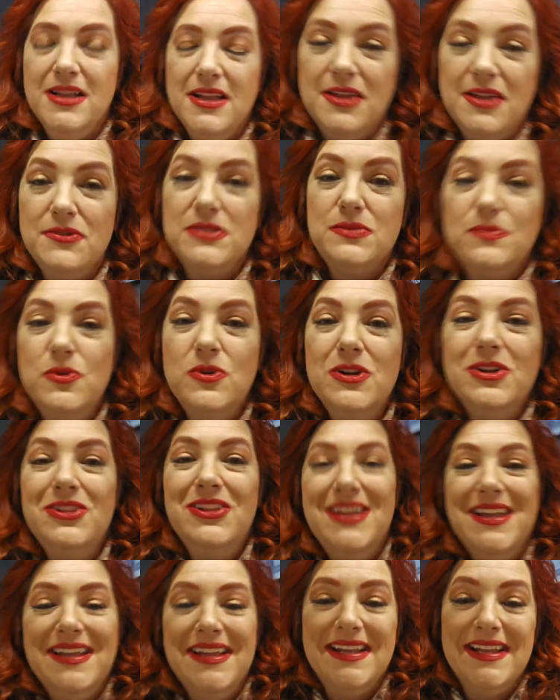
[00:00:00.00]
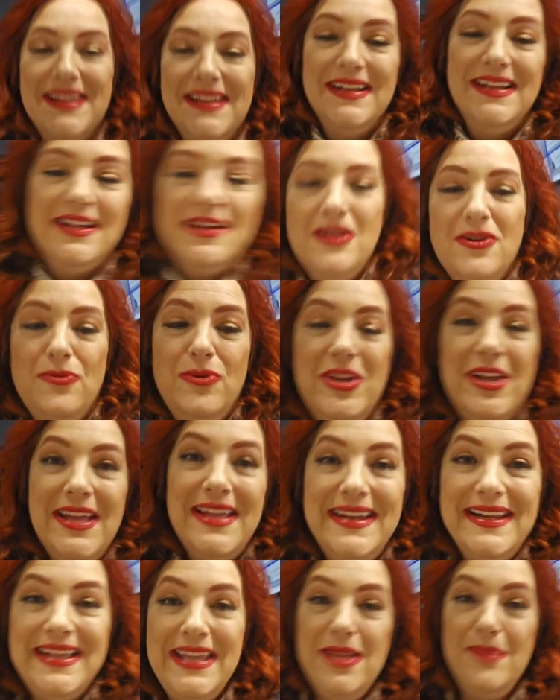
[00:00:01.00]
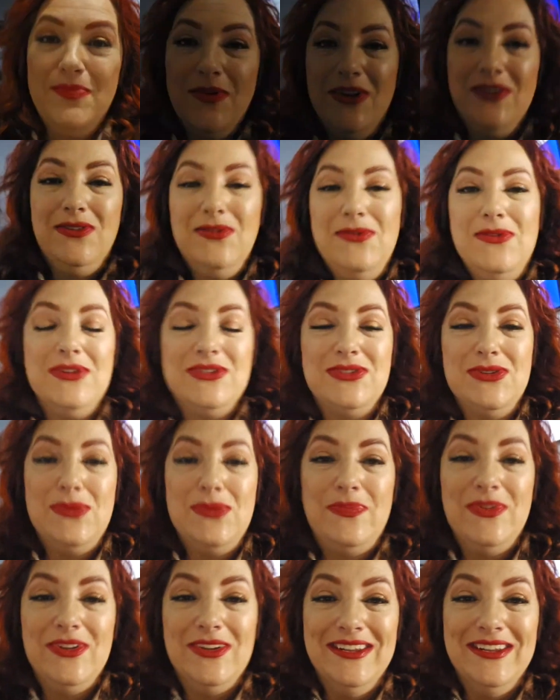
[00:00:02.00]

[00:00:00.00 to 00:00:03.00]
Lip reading: It was more like we got to keep our doors open.